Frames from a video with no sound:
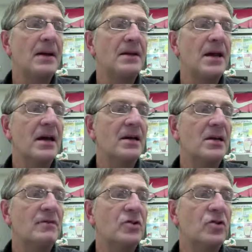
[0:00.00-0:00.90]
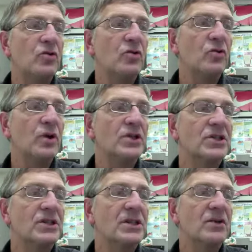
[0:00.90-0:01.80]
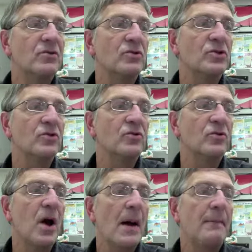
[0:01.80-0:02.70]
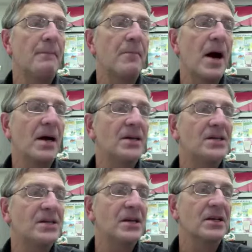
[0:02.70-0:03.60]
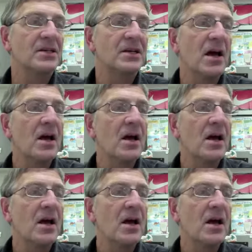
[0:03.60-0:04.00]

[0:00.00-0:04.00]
negative 2, which is equal to minus 6.